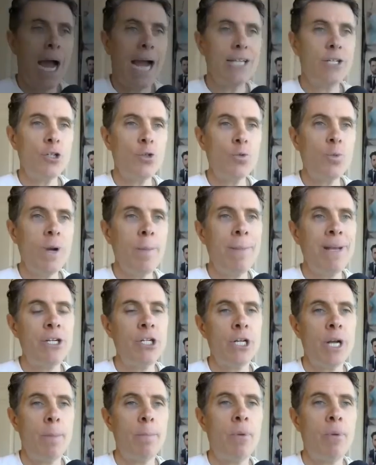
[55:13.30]
I just want to
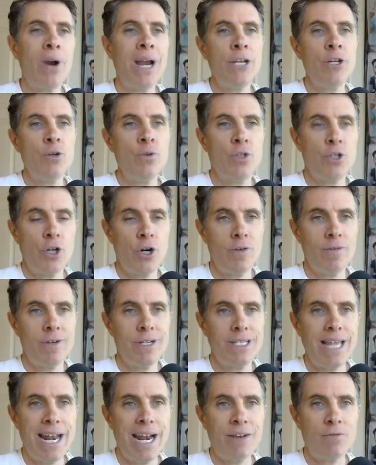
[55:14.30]
mention a brand new
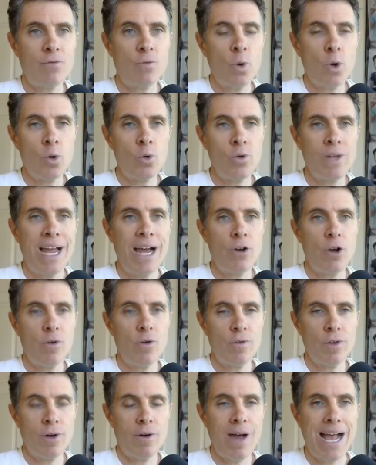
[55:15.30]
service that I've rolled out
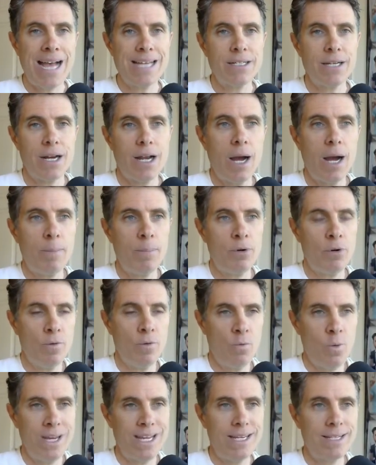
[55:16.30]
over the last couple
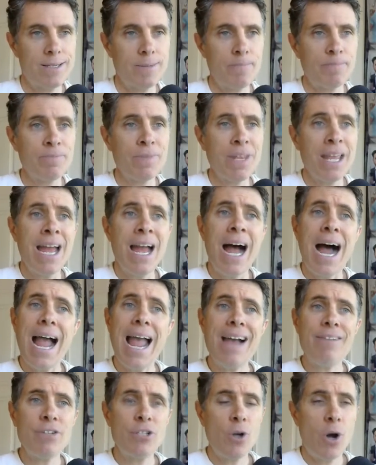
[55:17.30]
of weeks. I
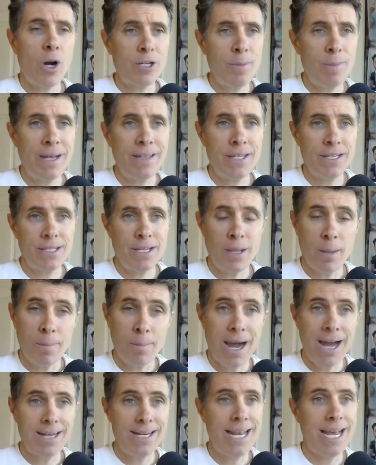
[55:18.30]
haven't talked about this on the
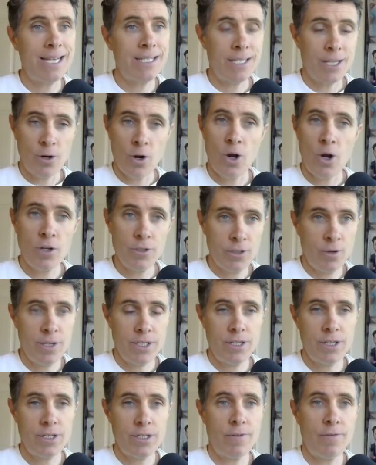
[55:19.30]
podcast at all, so
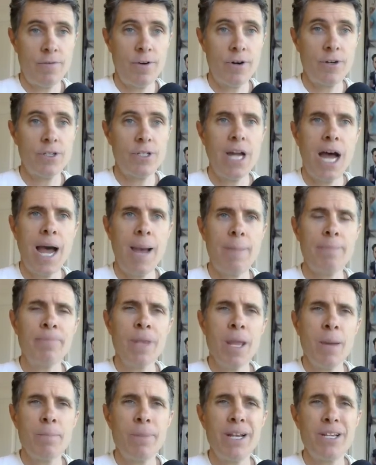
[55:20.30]
this is the first time,
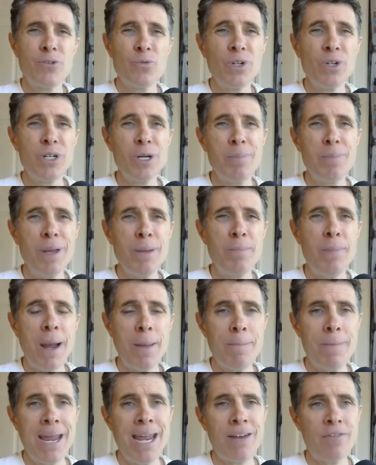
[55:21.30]
but it's really been my
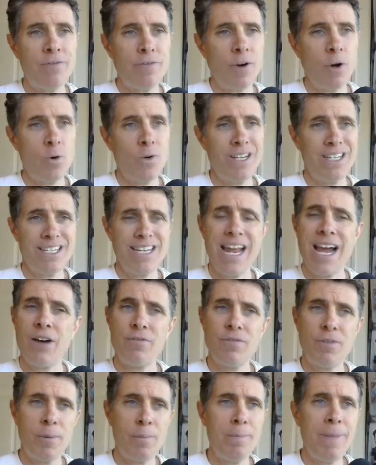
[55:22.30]
main focus now
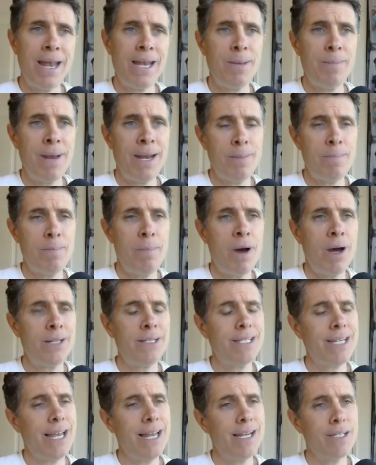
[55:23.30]
for many, many
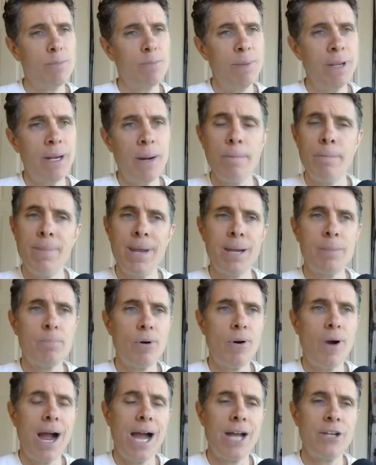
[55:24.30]
months, and it's been a big
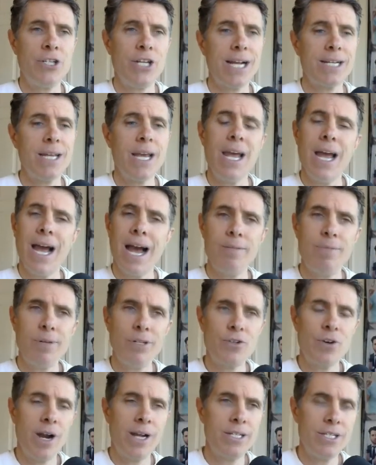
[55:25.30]
project. I've been
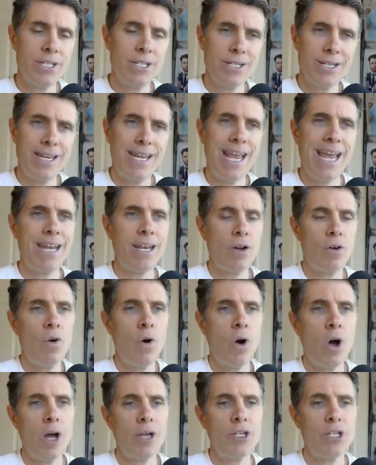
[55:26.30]
trying to just get it
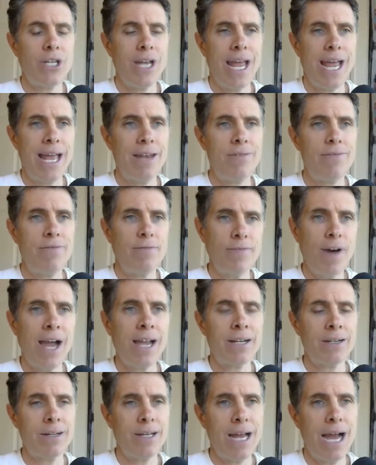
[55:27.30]
launched, and
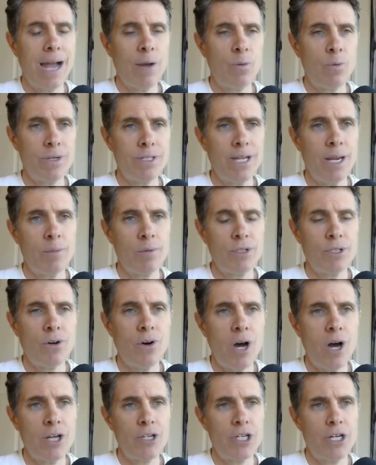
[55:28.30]
finally I was able to
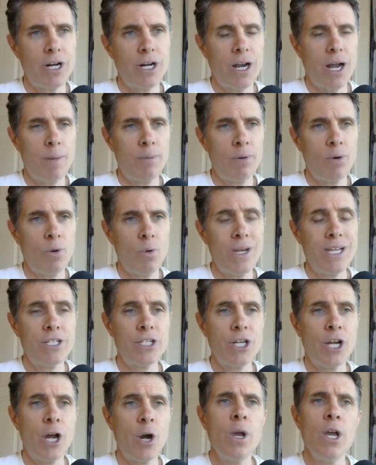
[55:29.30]
launch it a couple of weeks
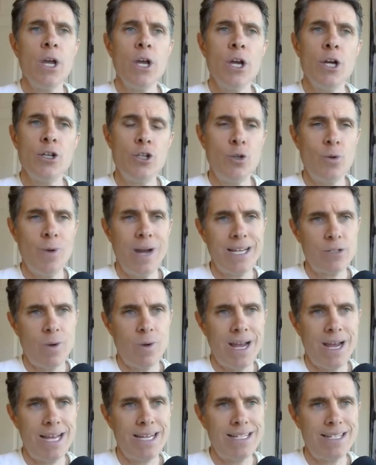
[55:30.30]
ago to
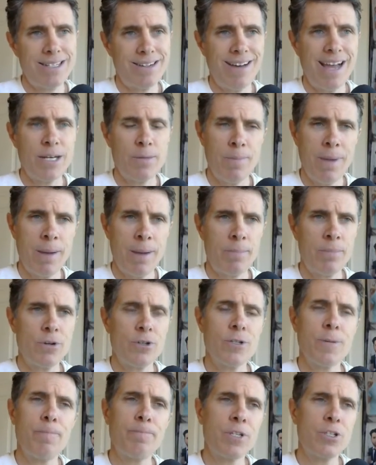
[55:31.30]
SYS Select
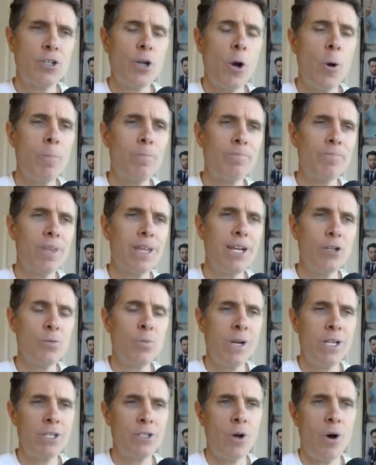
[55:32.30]
members. So here's
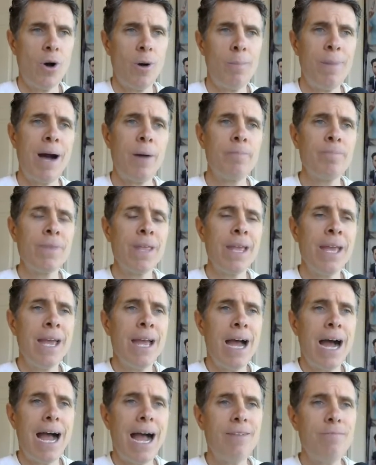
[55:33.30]
what it's all about.
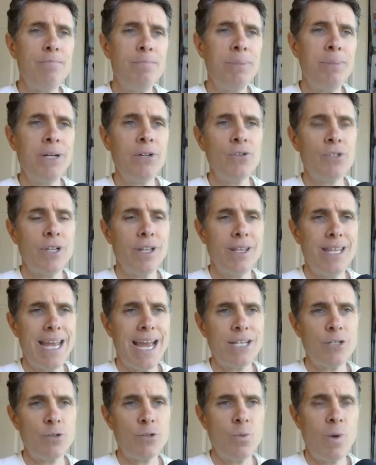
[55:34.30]
I have built the
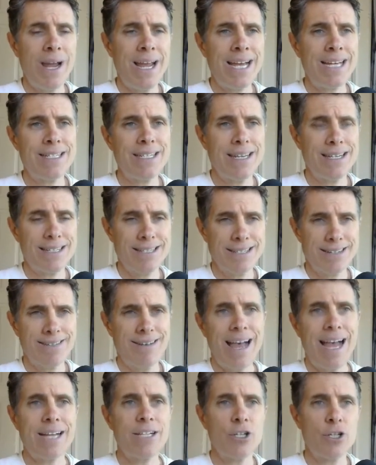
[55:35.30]
SYS
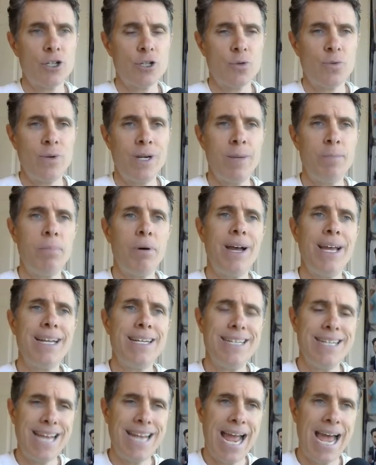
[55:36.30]
Select screenplay
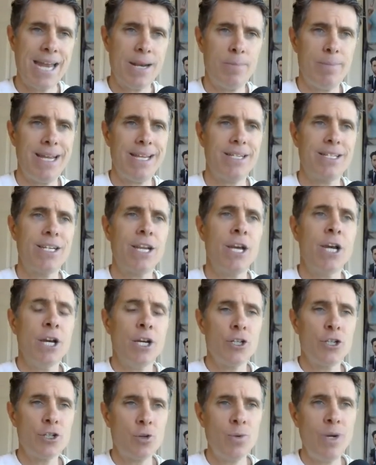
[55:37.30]
database.
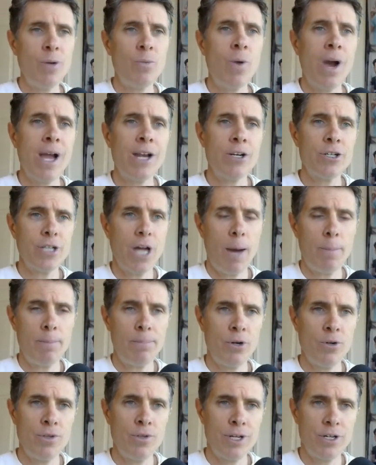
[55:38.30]
Screenwriters
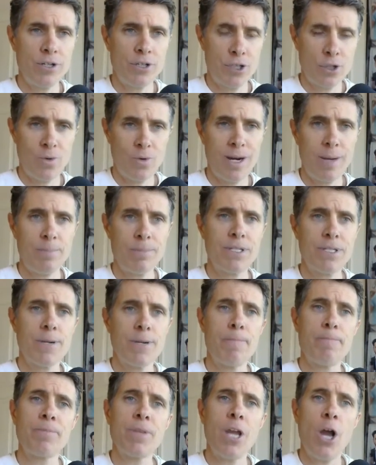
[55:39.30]
upload their scripts
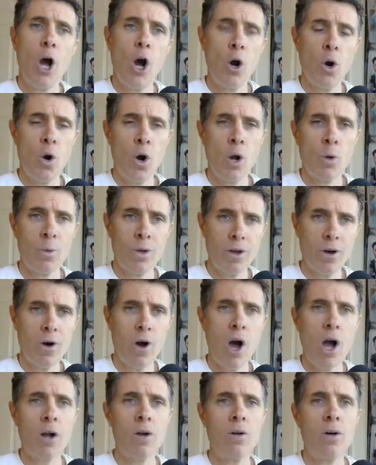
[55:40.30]
along with a
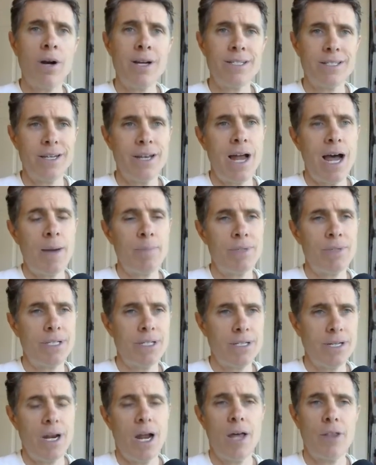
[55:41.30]
logline
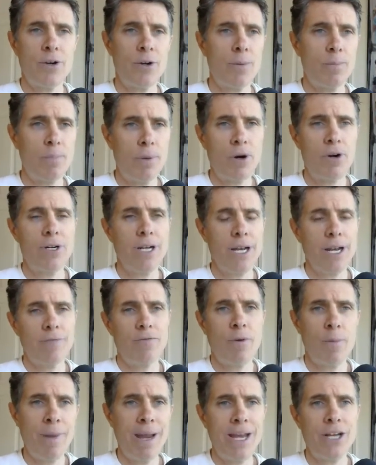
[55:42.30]
synopsis and other pertinent
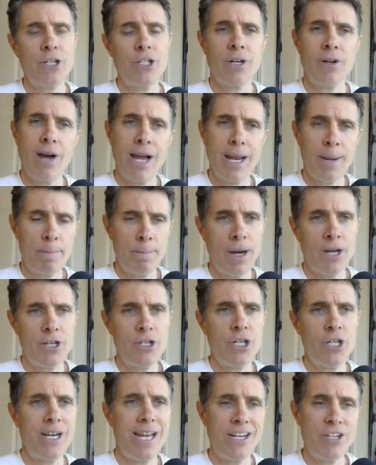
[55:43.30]
information like
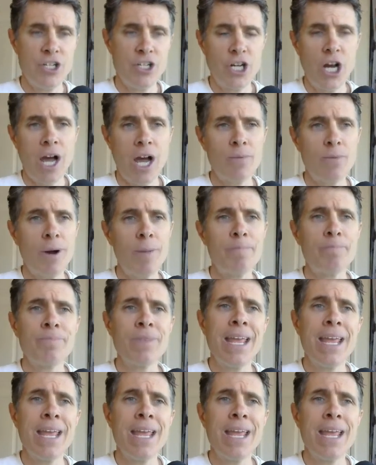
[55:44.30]
budget and genre.